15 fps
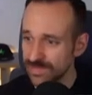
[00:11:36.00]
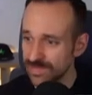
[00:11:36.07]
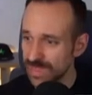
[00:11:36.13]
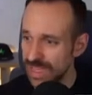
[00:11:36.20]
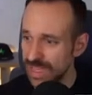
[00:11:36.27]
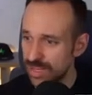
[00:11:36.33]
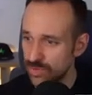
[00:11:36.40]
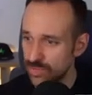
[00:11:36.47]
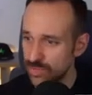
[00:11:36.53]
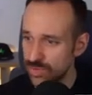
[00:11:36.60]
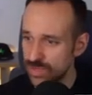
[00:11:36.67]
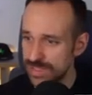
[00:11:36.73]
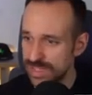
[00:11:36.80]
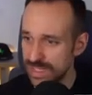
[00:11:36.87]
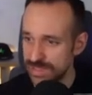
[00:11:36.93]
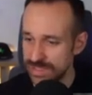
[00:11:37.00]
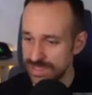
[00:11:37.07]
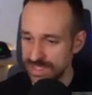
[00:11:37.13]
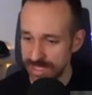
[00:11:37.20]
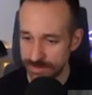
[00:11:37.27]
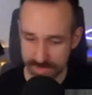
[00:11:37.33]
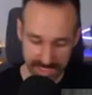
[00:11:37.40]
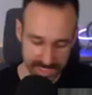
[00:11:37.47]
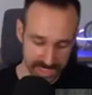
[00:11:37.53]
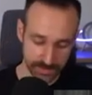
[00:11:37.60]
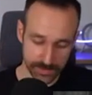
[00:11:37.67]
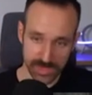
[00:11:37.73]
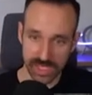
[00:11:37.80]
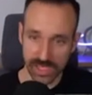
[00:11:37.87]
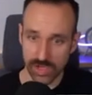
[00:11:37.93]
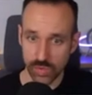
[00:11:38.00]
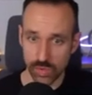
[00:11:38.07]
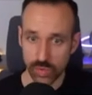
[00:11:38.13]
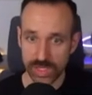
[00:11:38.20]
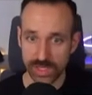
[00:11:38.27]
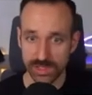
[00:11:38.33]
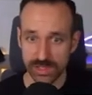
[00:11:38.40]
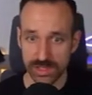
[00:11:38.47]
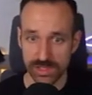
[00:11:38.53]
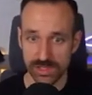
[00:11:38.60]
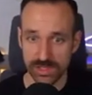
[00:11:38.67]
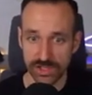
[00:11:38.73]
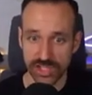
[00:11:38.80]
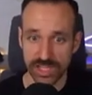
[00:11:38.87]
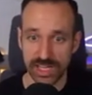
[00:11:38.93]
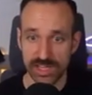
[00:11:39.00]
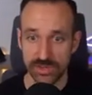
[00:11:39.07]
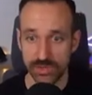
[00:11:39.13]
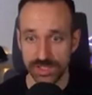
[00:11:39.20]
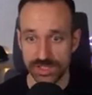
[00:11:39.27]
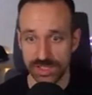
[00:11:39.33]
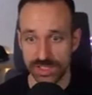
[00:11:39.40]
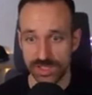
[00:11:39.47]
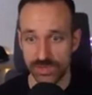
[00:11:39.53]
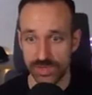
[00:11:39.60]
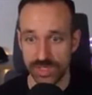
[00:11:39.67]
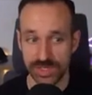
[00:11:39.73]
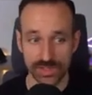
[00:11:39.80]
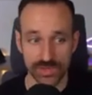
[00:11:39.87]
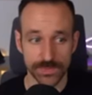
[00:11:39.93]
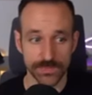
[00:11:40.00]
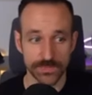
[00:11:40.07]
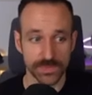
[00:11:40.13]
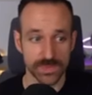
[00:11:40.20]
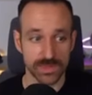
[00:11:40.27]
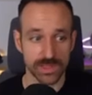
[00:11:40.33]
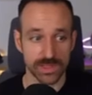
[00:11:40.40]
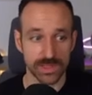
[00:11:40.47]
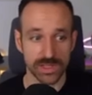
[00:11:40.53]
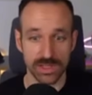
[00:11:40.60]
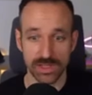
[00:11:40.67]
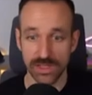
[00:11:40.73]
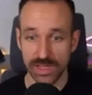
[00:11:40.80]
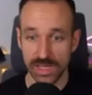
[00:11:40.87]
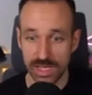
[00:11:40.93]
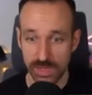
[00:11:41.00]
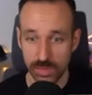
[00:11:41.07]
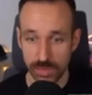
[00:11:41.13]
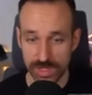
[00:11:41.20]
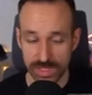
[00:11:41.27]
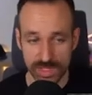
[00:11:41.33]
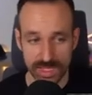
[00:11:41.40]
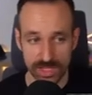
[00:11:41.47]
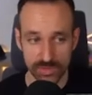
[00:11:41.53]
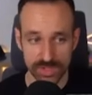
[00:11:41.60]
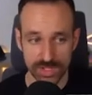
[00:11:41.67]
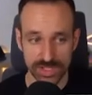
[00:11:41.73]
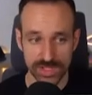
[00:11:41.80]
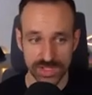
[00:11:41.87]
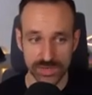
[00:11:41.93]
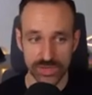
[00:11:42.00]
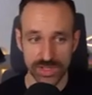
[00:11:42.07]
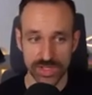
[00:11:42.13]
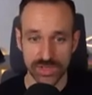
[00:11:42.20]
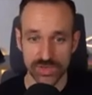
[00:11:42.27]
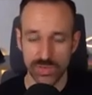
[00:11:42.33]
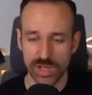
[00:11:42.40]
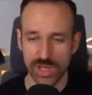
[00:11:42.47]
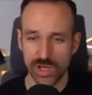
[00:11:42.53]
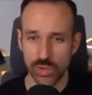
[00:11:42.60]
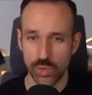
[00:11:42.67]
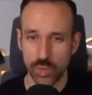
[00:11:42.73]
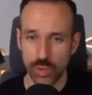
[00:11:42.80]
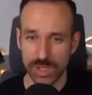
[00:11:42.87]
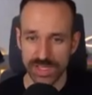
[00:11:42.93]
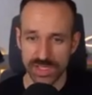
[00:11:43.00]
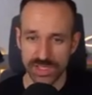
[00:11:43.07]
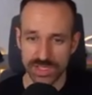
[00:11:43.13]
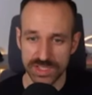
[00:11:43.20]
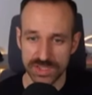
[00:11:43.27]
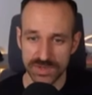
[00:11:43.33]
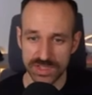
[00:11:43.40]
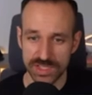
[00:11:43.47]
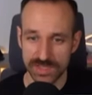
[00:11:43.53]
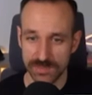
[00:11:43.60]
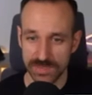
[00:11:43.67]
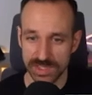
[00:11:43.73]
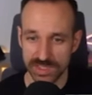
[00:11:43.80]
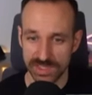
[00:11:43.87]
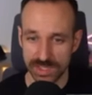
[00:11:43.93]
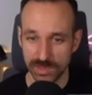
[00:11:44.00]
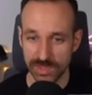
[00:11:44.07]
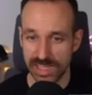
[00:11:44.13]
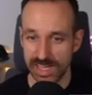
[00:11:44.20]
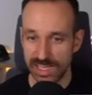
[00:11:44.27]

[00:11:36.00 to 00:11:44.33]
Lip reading: And of course, at the same time, we could launch Android Studio. And within Android Studio, we could do something similar.